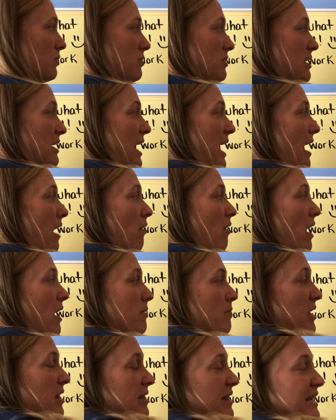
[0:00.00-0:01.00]
so now
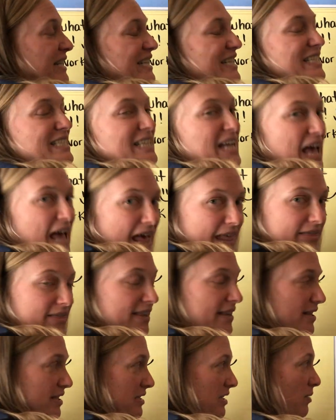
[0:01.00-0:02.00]
I'm in the
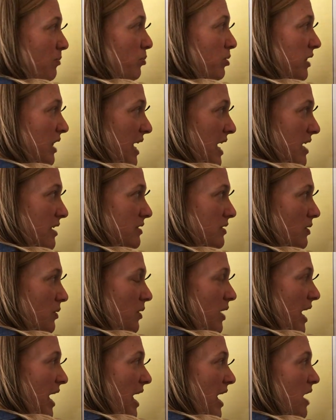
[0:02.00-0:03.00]
tenths place,
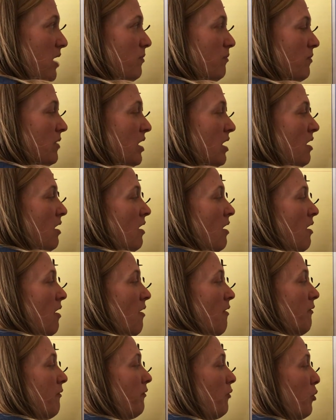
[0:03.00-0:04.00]
okay?
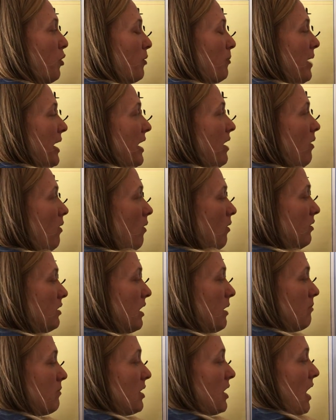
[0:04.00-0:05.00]
For my whole
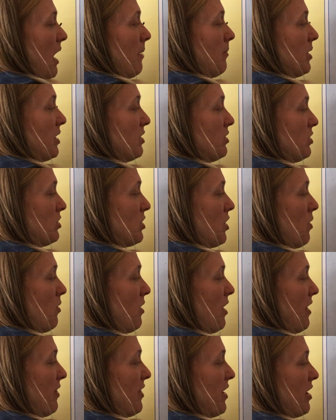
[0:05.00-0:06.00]
number, I'm going to show
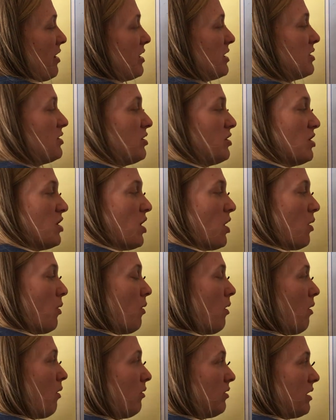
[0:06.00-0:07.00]
that there is
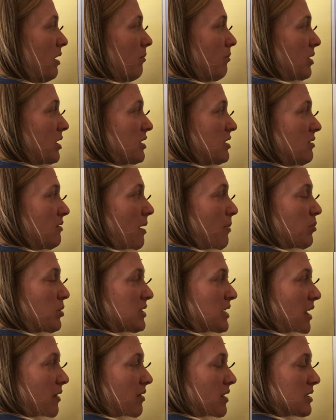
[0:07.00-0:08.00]
no whole number to
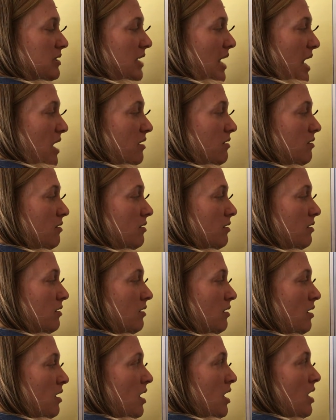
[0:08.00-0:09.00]
represent this 8.
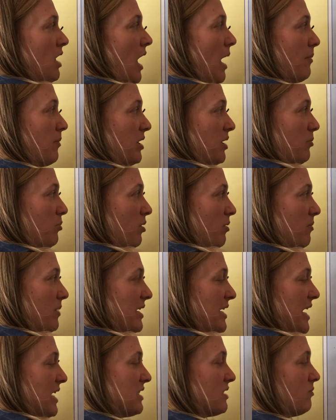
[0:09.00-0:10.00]
I'm going to put
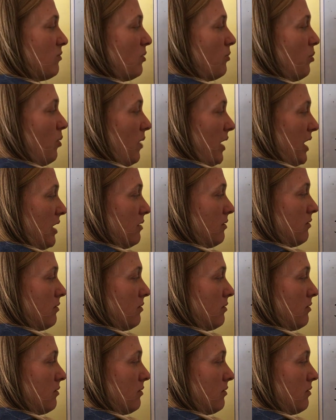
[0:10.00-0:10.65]
my decimal point,